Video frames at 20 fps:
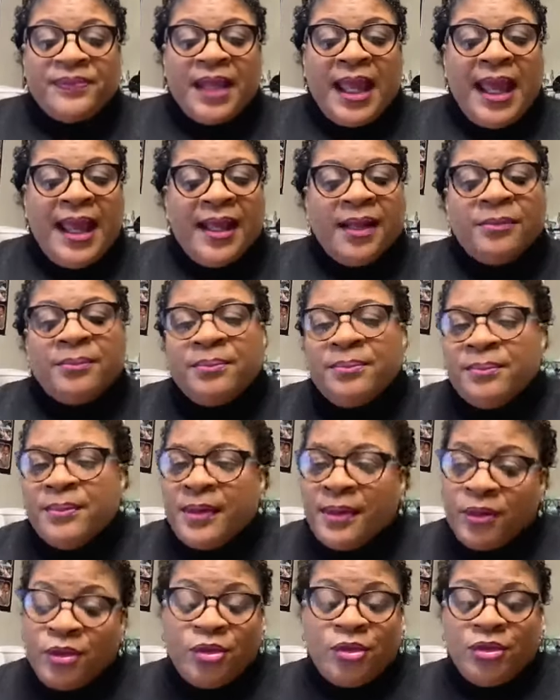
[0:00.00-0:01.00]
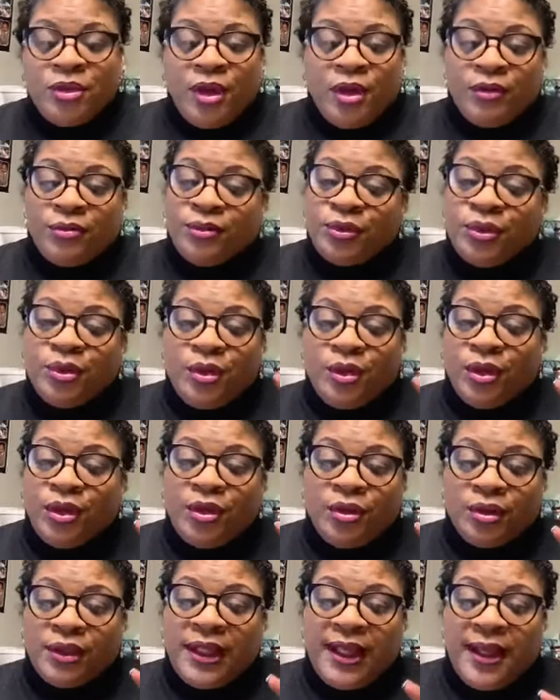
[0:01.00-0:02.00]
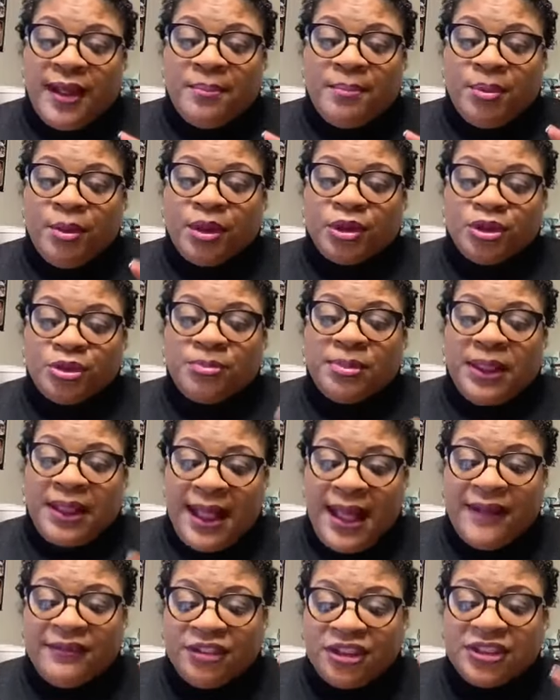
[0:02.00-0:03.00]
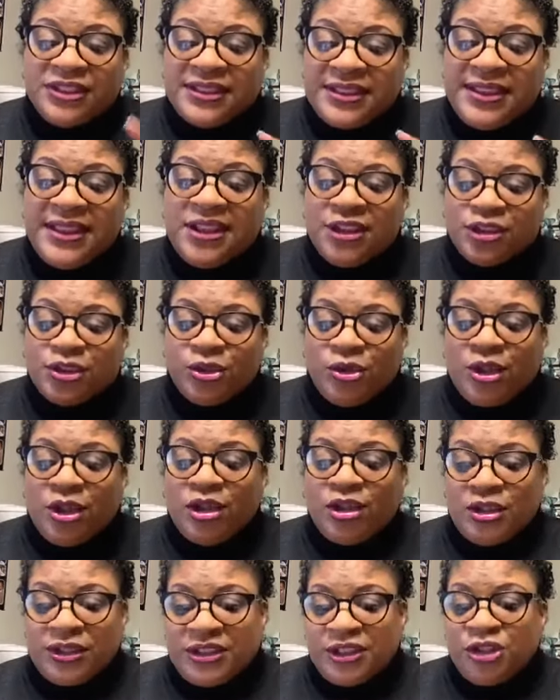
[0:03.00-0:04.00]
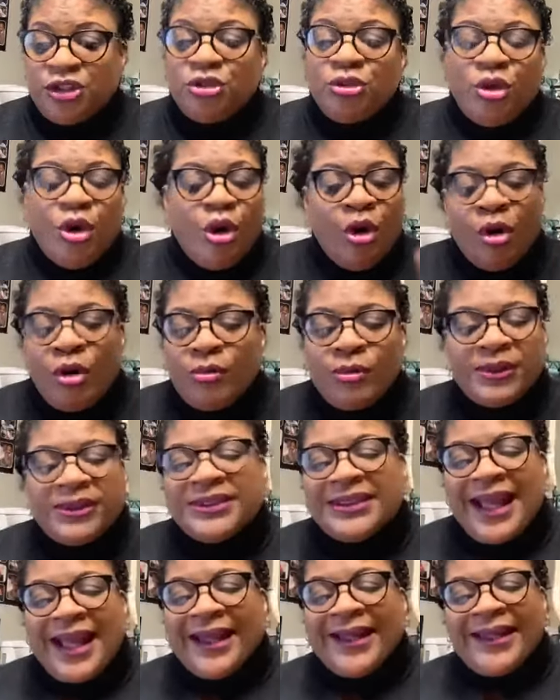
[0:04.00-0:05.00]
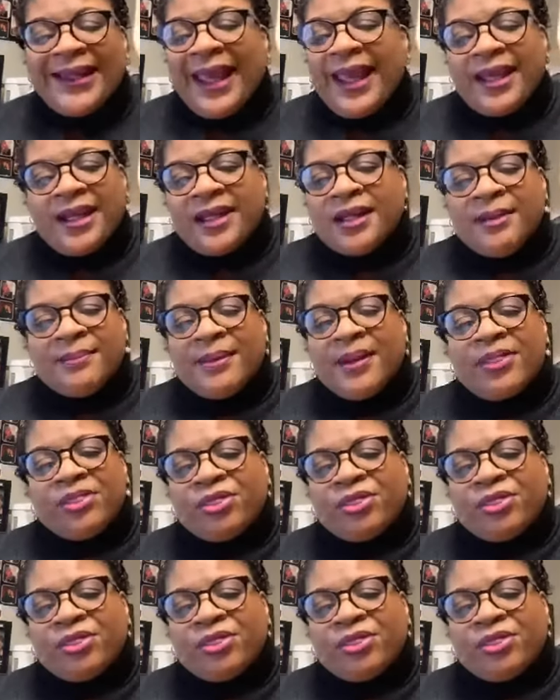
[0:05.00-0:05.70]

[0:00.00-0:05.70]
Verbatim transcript: And, you know, if you're going to go to the airport, you better have your sneakers on because you always at gate number